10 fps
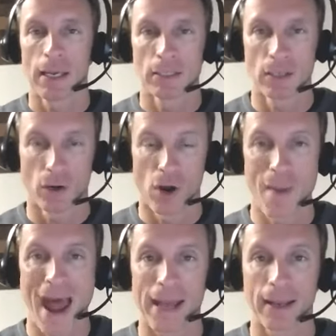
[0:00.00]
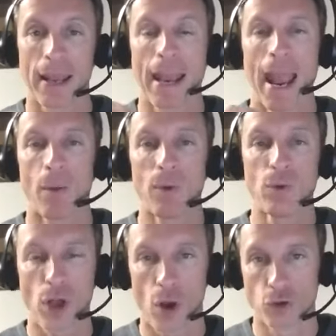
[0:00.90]
is done automatic, and we
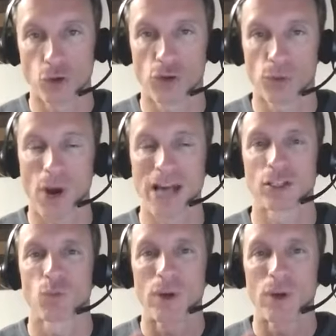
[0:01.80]
will coach you through the process.